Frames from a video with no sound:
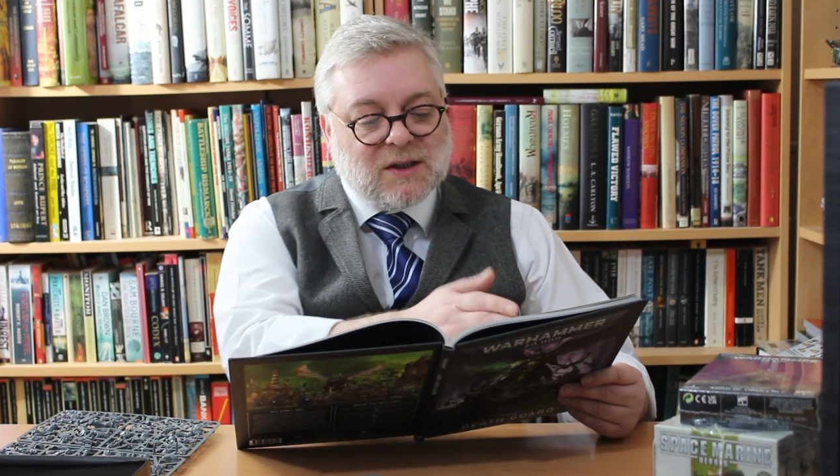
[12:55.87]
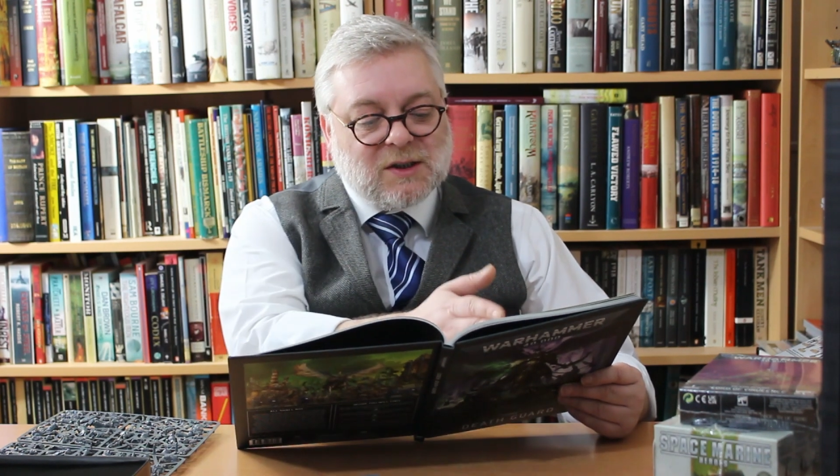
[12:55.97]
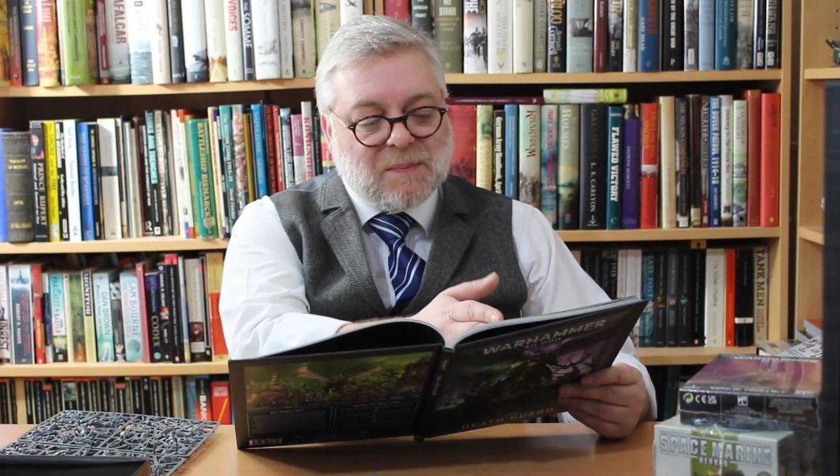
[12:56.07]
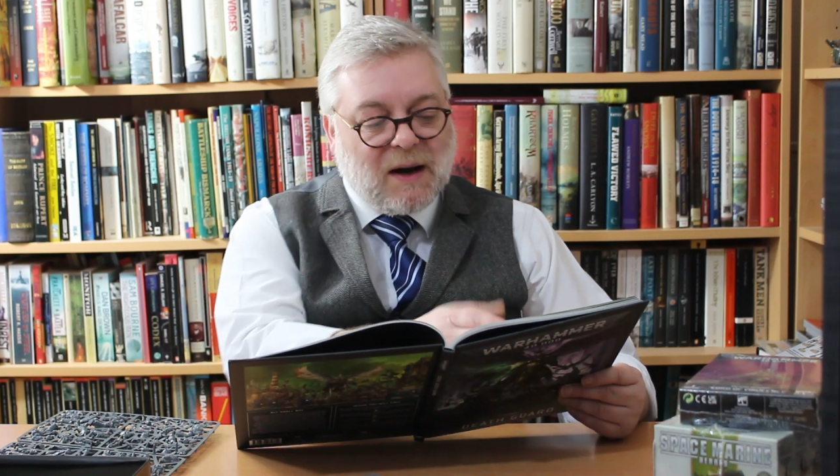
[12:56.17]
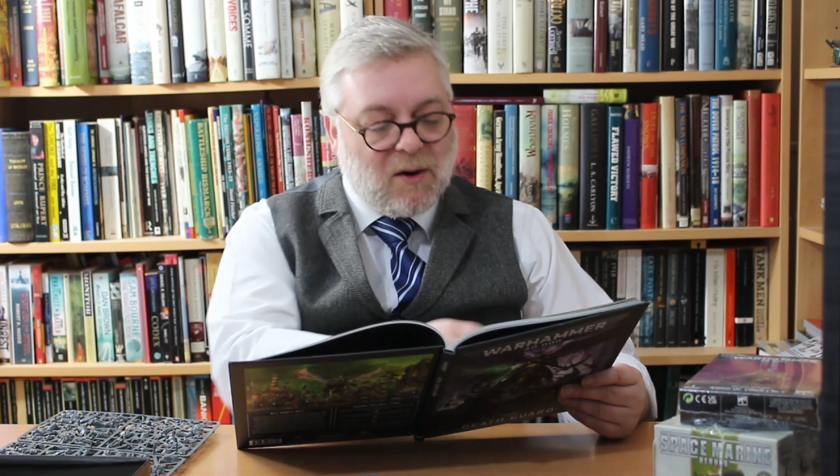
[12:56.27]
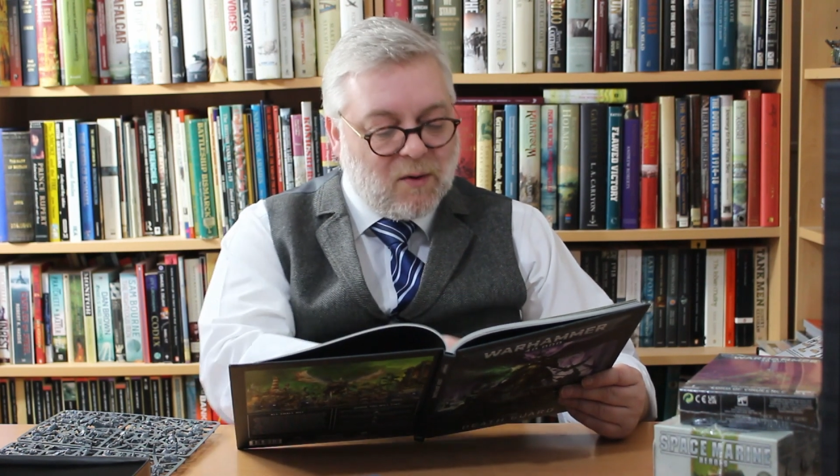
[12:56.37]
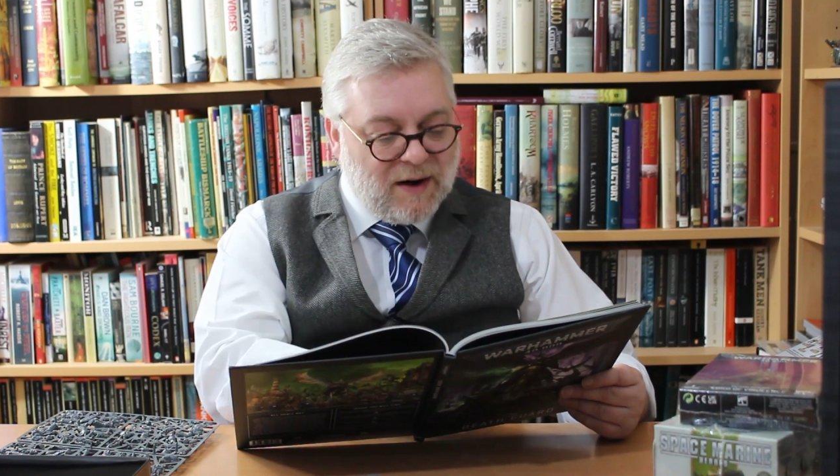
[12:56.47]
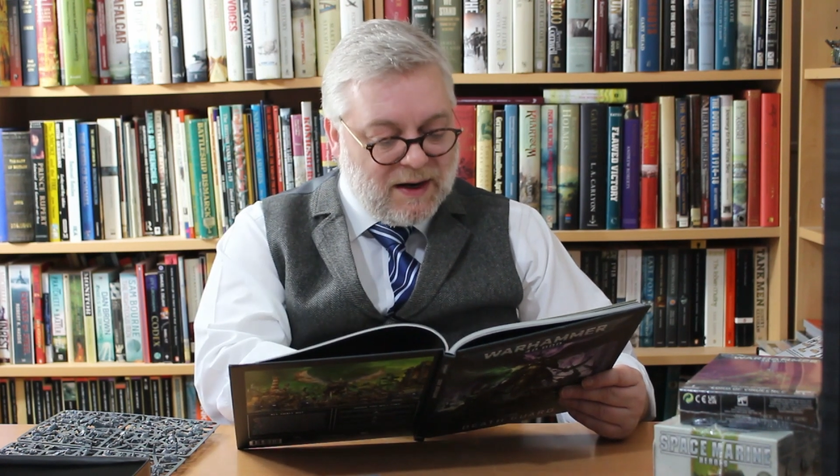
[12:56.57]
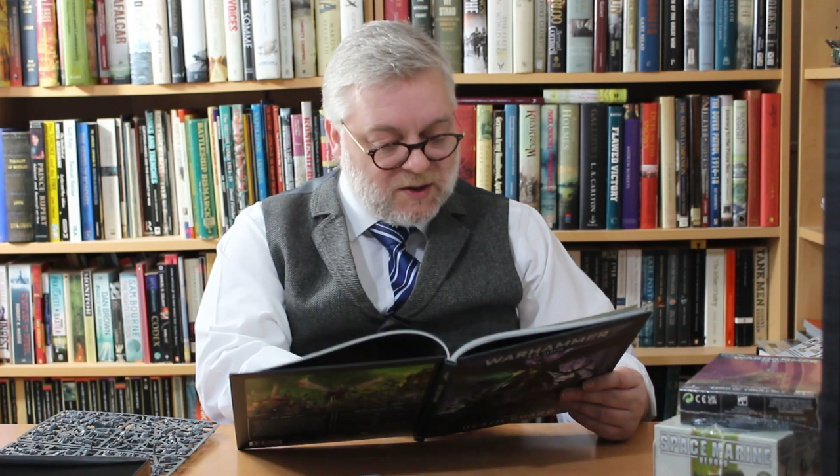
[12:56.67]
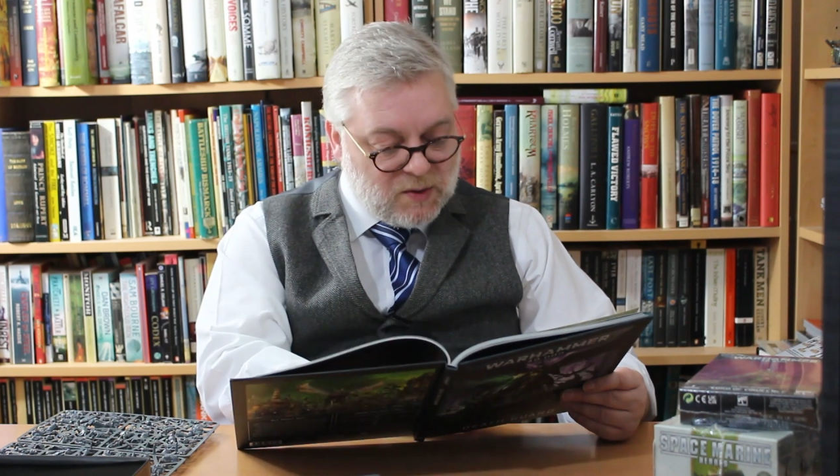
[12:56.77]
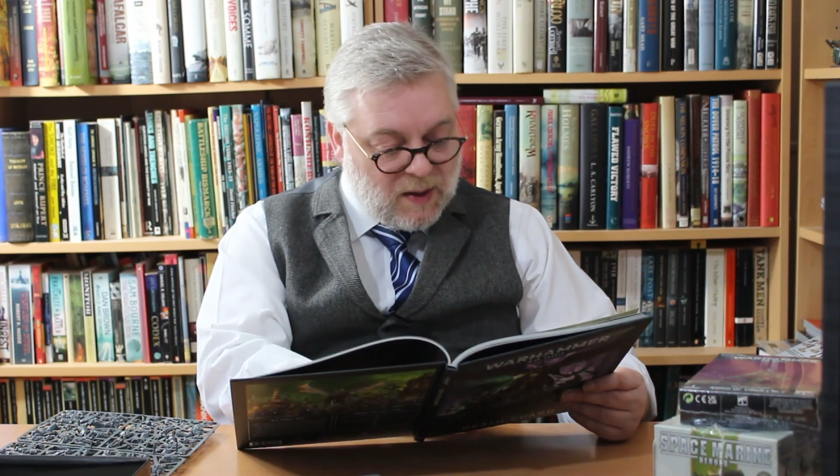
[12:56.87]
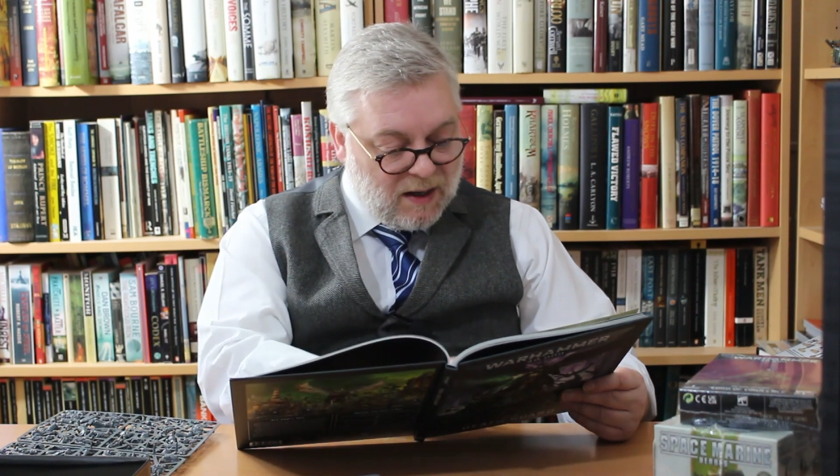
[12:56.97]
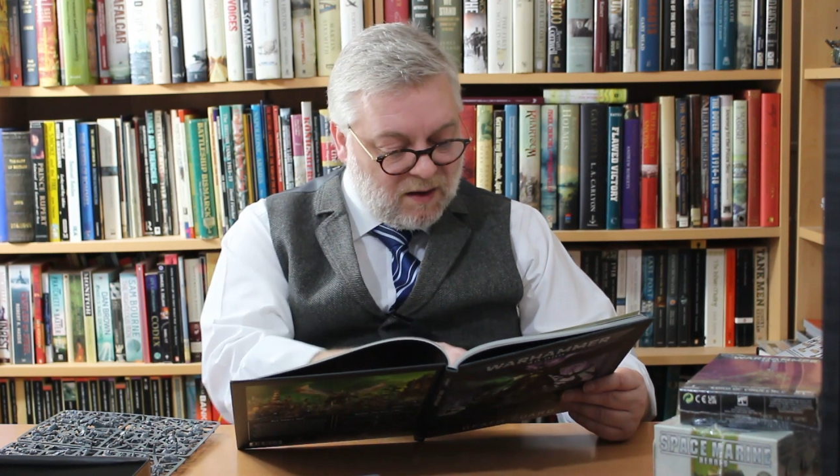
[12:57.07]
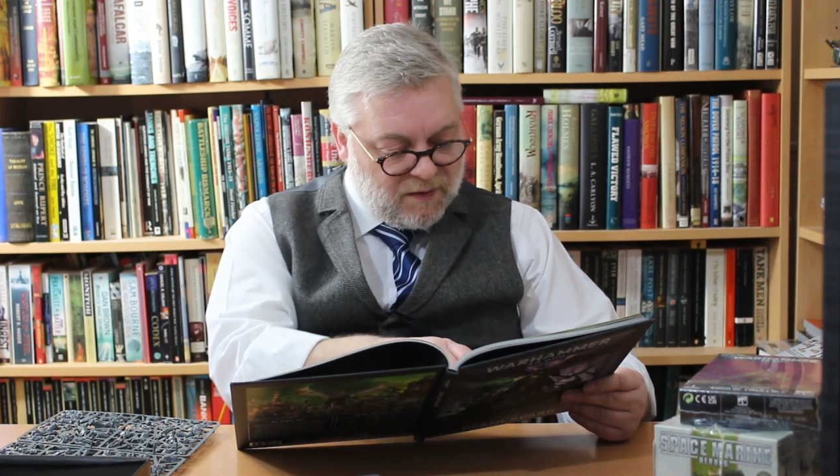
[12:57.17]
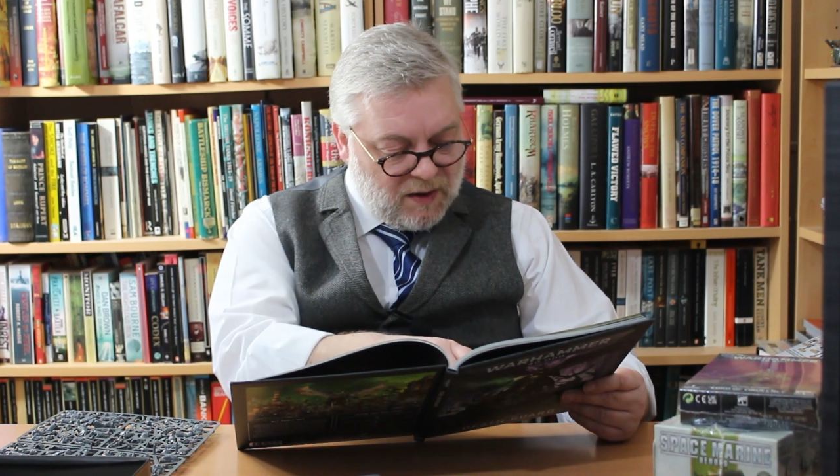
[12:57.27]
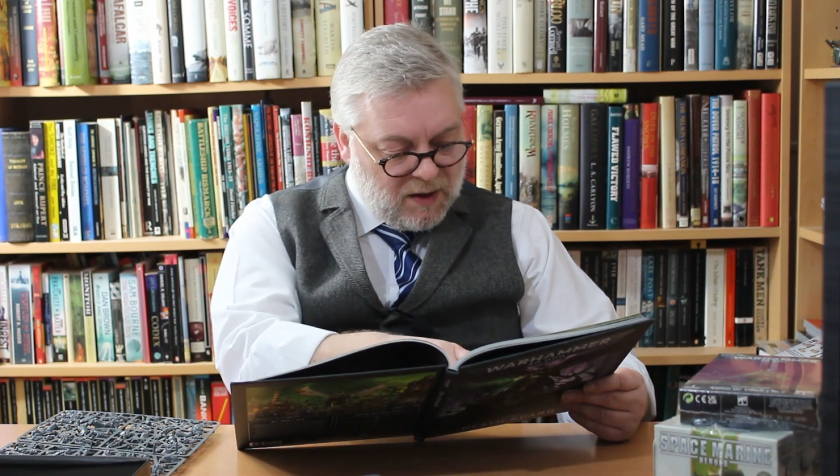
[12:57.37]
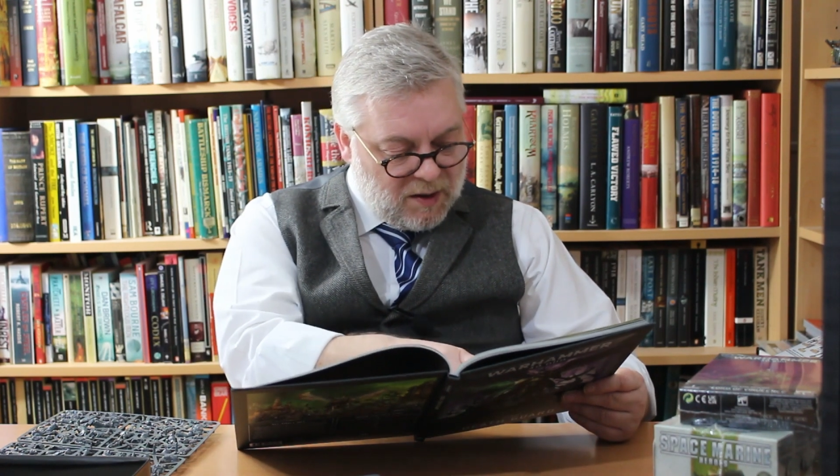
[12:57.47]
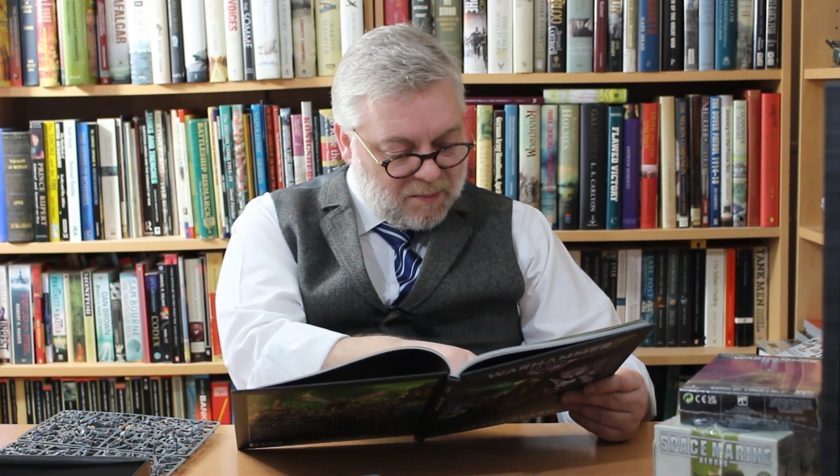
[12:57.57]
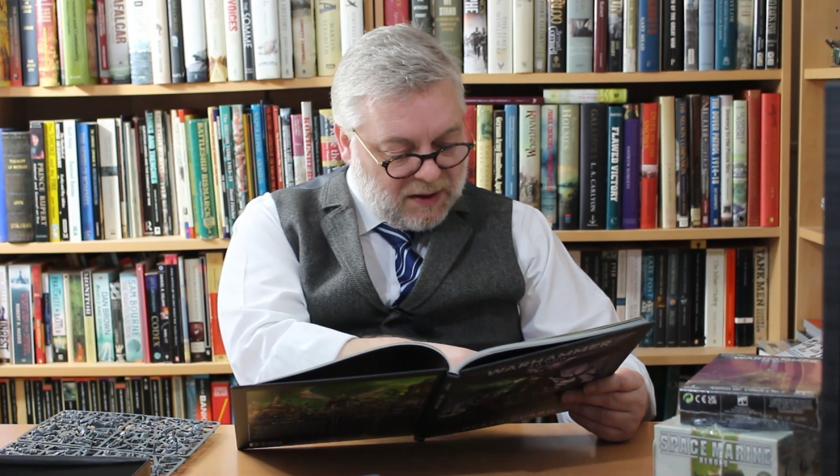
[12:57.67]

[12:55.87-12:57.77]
it goes to power 8 and 12.